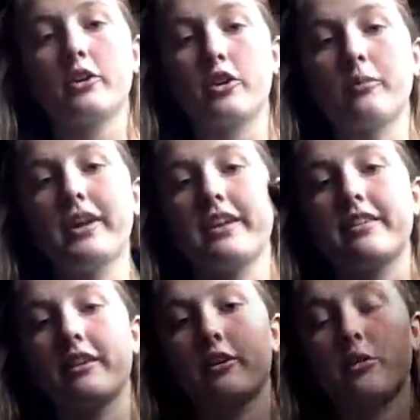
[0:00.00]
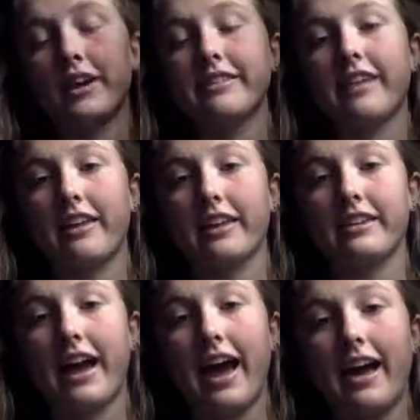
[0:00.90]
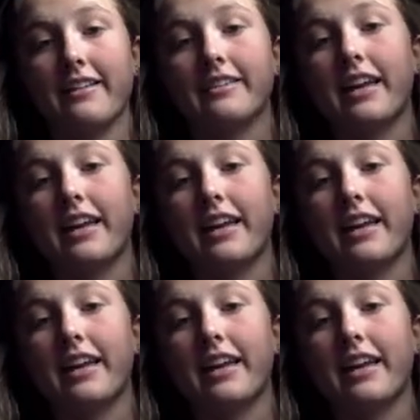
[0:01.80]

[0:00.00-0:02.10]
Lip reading: Grooming is a quick daily task